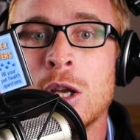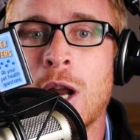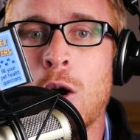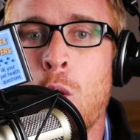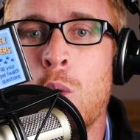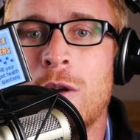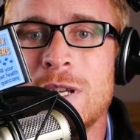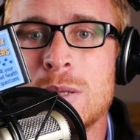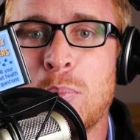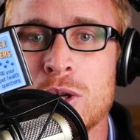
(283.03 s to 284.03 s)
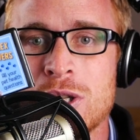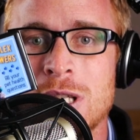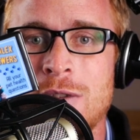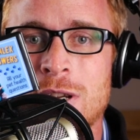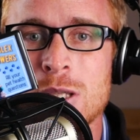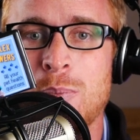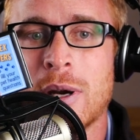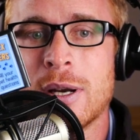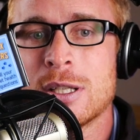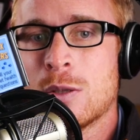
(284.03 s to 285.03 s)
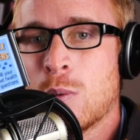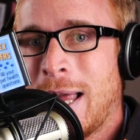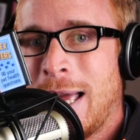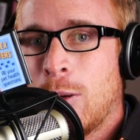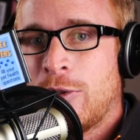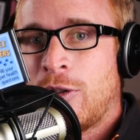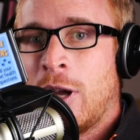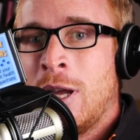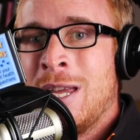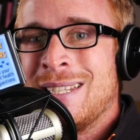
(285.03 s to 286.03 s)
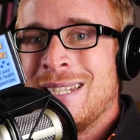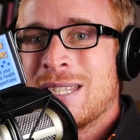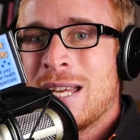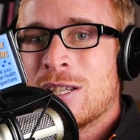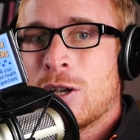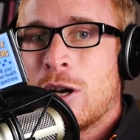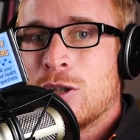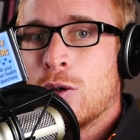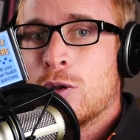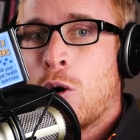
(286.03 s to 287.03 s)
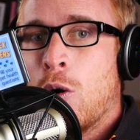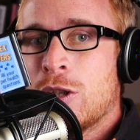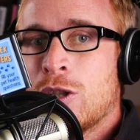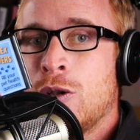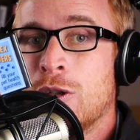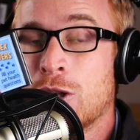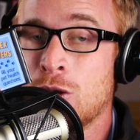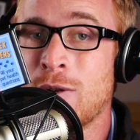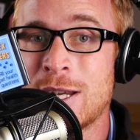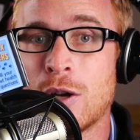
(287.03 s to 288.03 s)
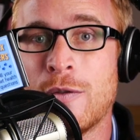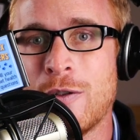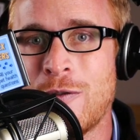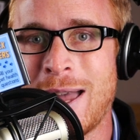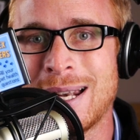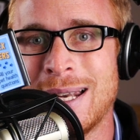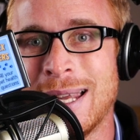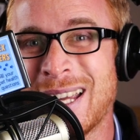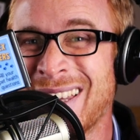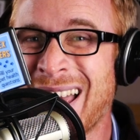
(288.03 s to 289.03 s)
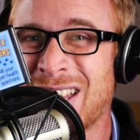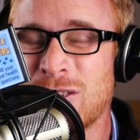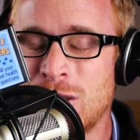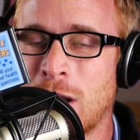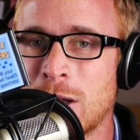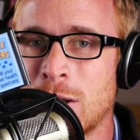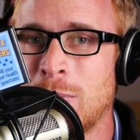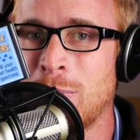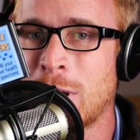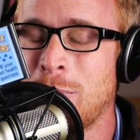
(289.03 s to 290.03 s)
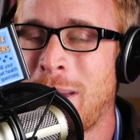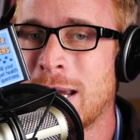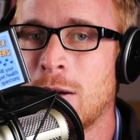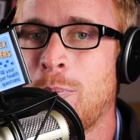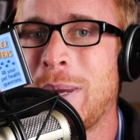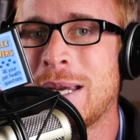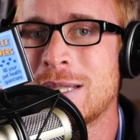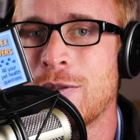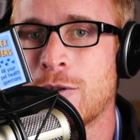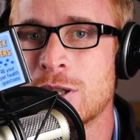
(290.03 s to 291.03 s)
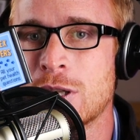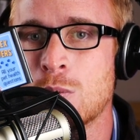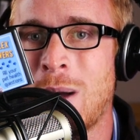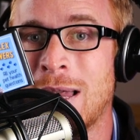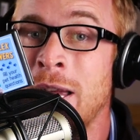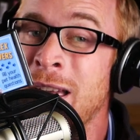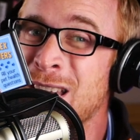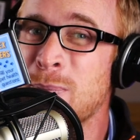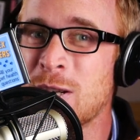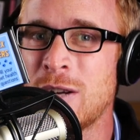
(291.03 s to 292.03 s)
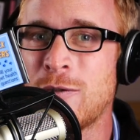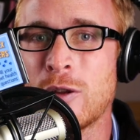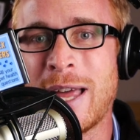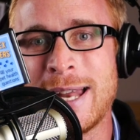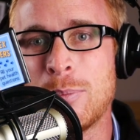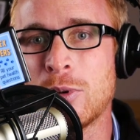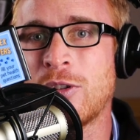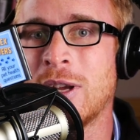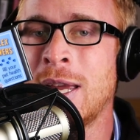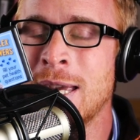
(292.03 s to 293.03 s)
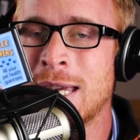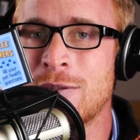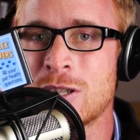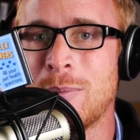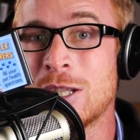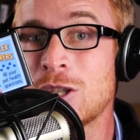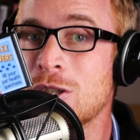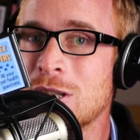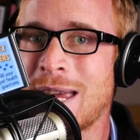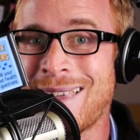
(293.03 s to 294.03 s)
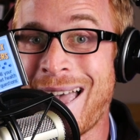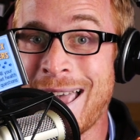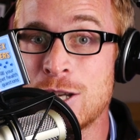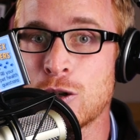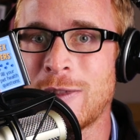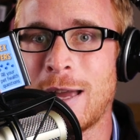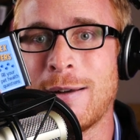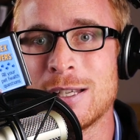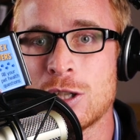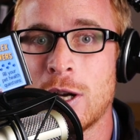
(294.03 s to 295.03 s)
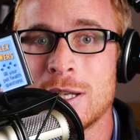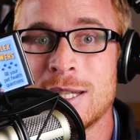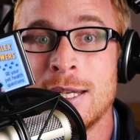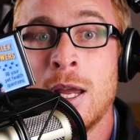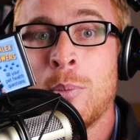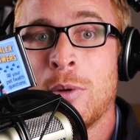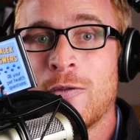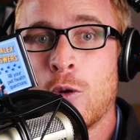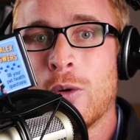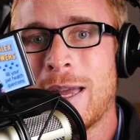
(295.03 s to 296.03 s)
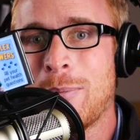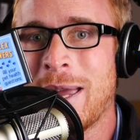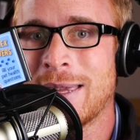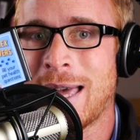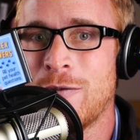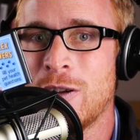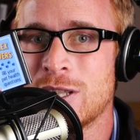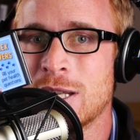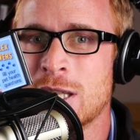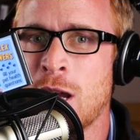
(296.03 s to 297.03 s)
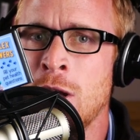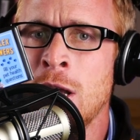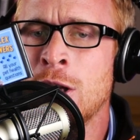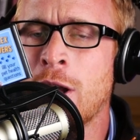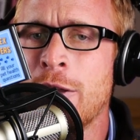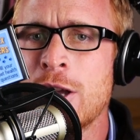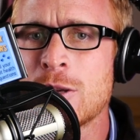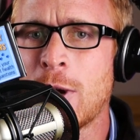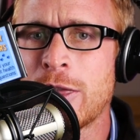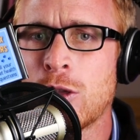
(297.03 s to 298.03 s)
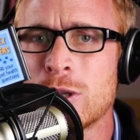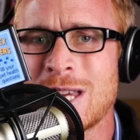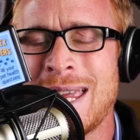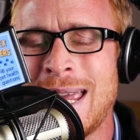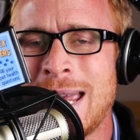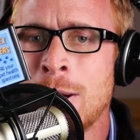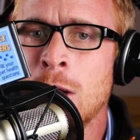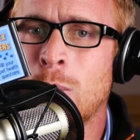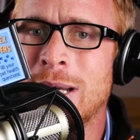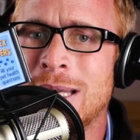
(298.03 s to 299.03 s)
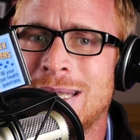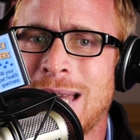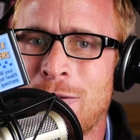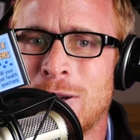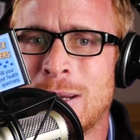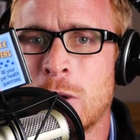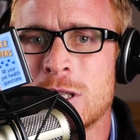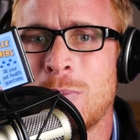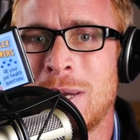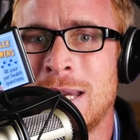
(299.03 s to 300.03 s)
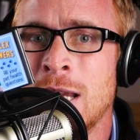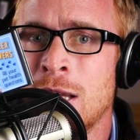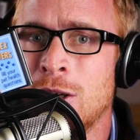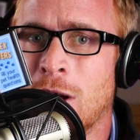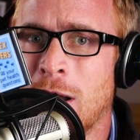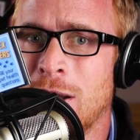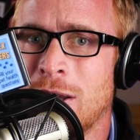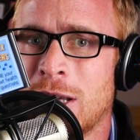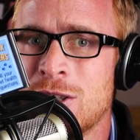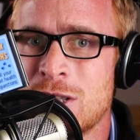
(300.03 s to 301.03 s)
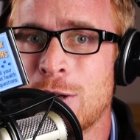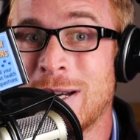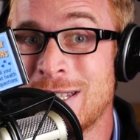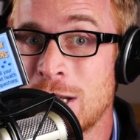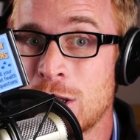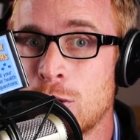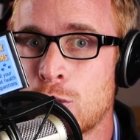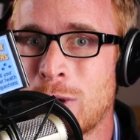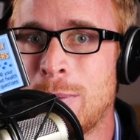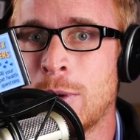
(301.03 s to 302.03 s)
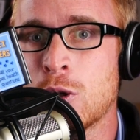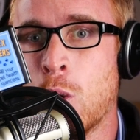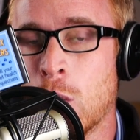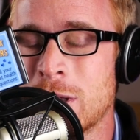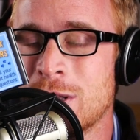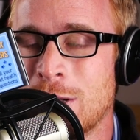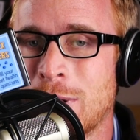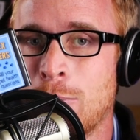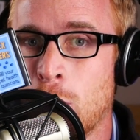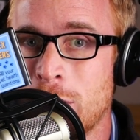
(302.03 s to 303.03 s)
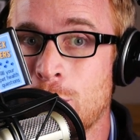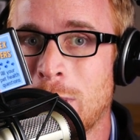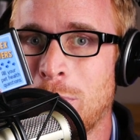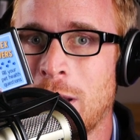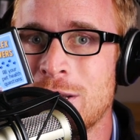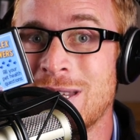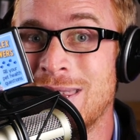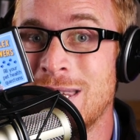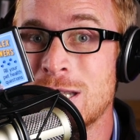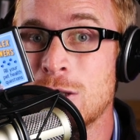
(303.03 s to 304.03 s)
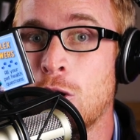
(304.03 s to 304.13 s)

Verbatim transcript: You know, all of these positive experiences will help to desensitize your dog to the stress of the vet clinic. And that, you know, can make a big difference as well, especially if you're then able to give something just to take the edge off their anxiety before they make that visit. So, you know, those are my thoughts here. We definitely want to be, you know, considering additional treatment or considering monitoring bloods in this